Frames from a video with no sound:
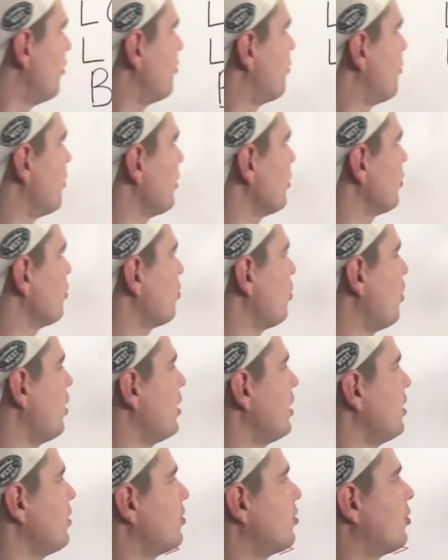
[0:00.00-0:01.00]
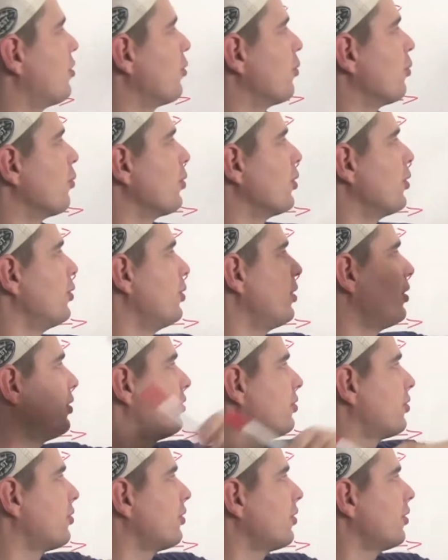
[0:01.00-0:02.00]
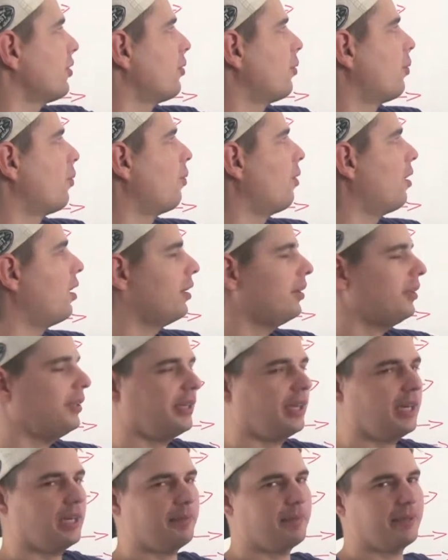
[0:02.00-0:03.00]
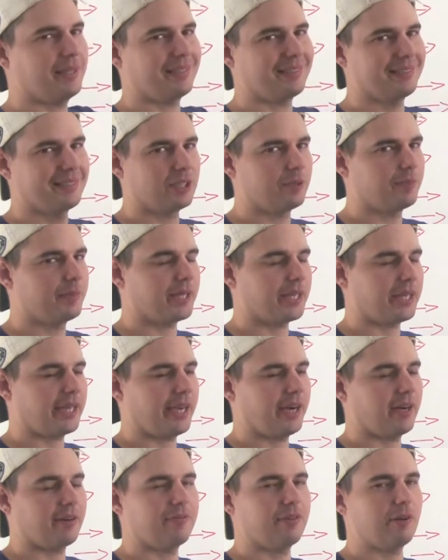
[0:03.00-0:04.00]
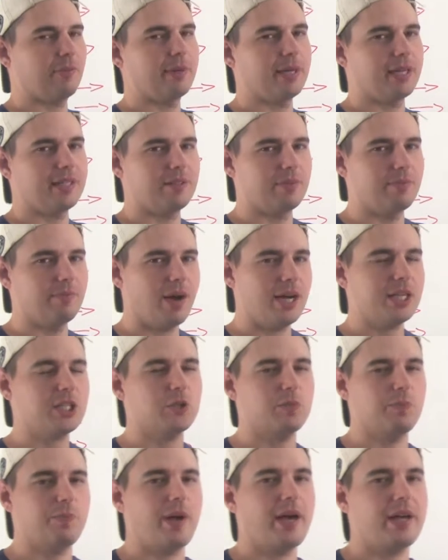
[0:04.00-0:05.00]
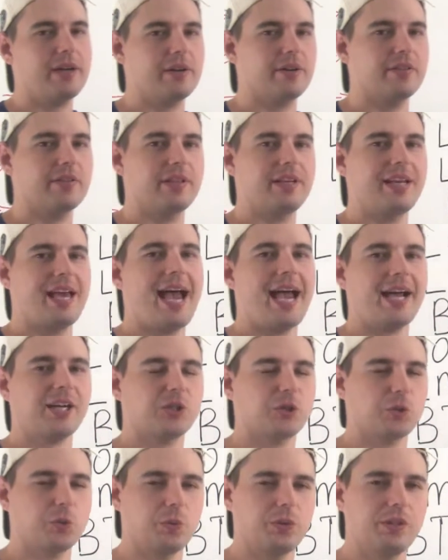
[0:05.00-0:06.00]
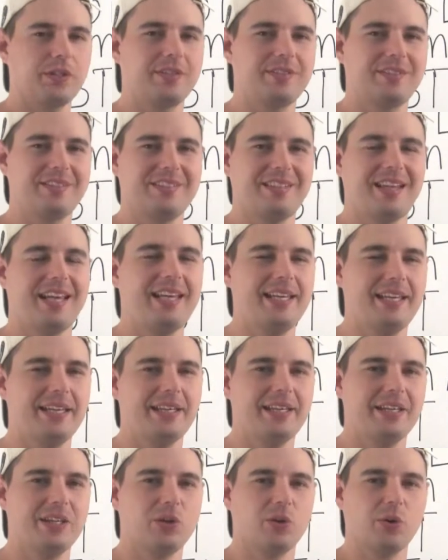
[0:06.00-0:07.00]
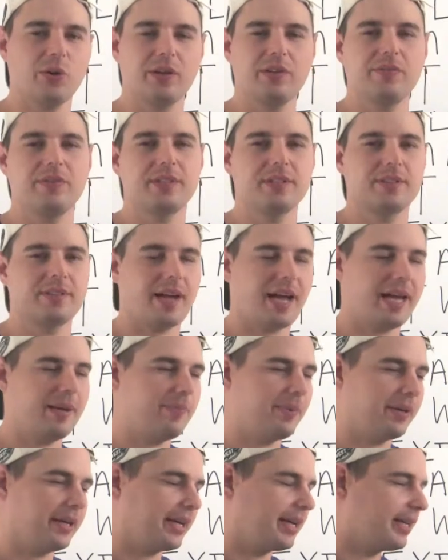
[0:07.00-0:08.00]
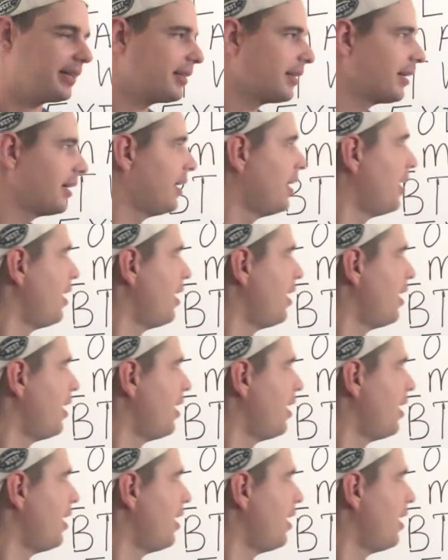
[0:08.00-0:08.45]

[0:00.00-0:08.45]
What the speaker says: First one is the rudest one. You got to be a little bit careful, but it's much better than actually saying it or even typing it.